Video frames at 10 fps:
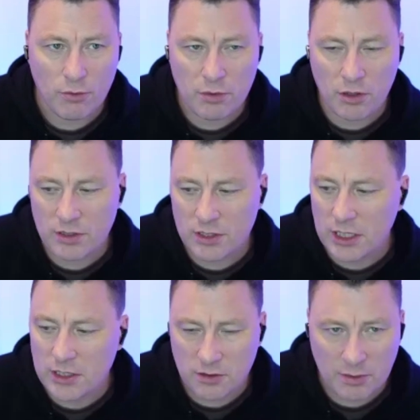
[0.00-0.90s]
purist
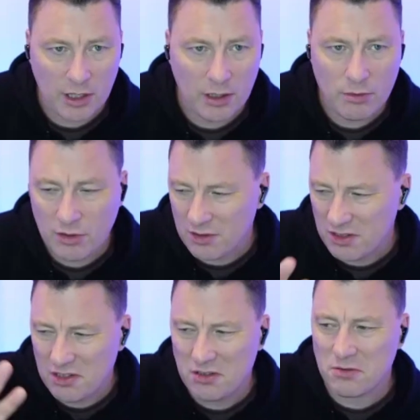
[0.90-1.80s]
thinkers, will be like, well, no,
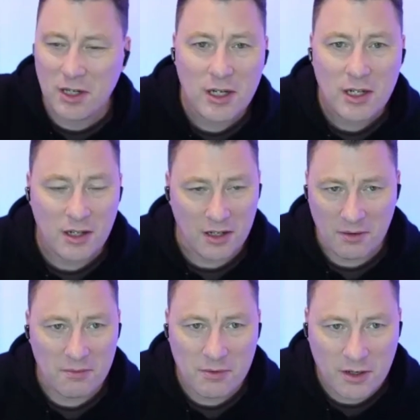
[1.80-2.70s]
ew, like
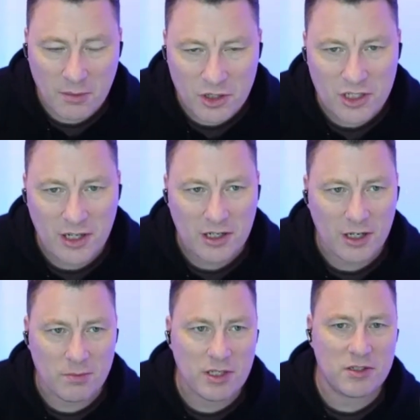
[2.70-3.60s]
commercial
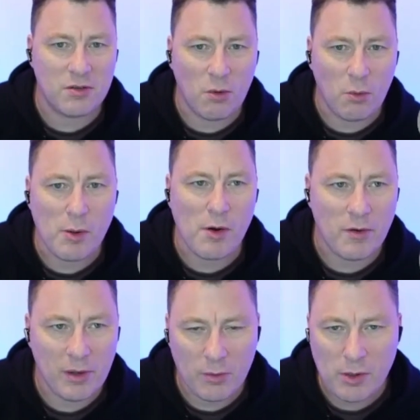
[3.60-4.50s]
outcomes, that's not what we worry
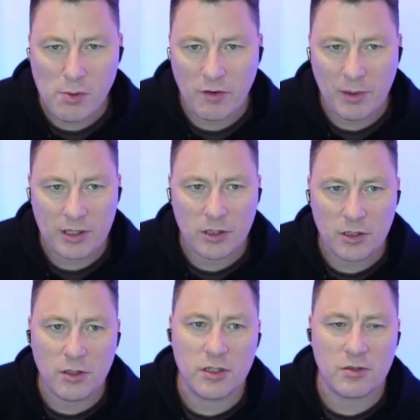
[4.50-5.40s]
about. We worry about the
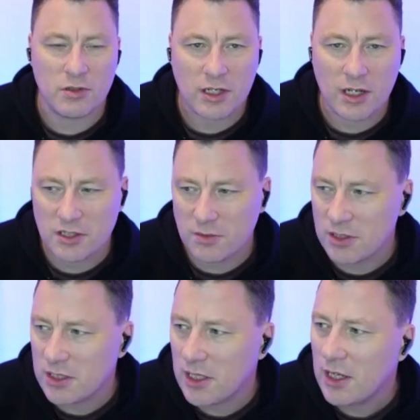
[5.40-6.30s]
users or the
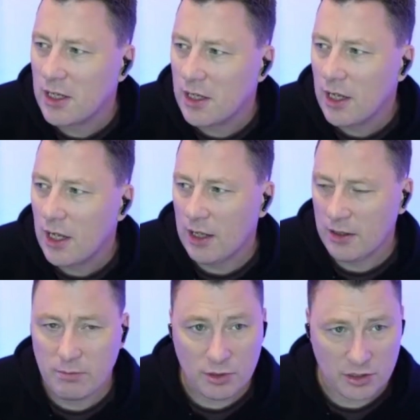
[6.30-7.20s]
customers.
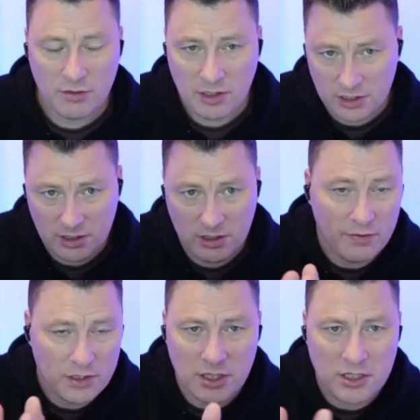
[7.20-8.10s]
Which is
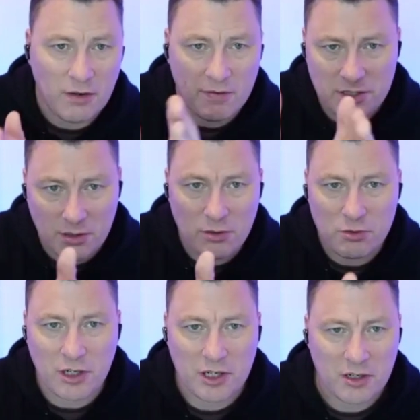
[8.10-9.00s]
obviously itself its own little
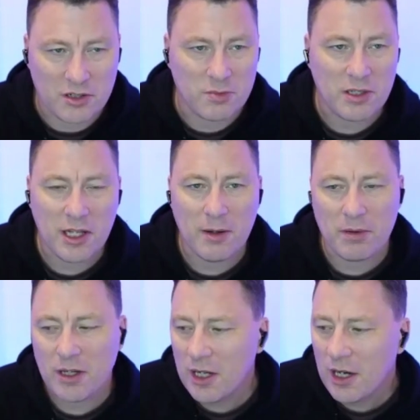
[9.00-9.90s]
dichotomy there.
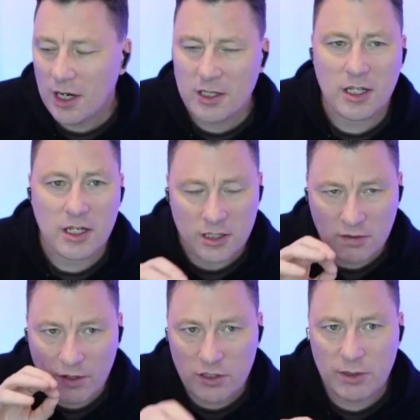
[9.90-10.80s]
But I think it's
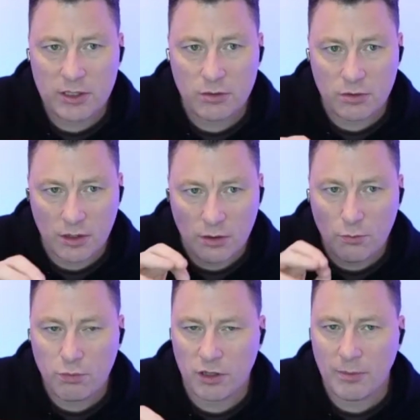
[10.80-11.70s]
fundamental that all
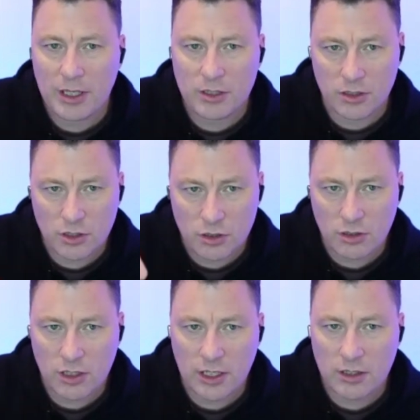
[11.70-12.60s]
product managers should
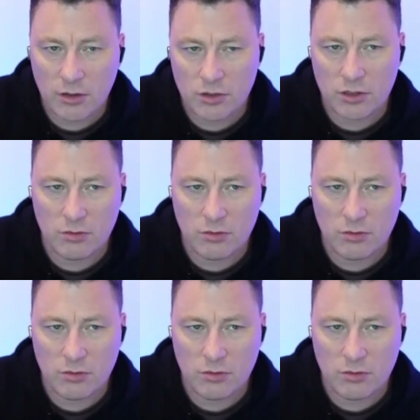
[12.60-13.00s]
think not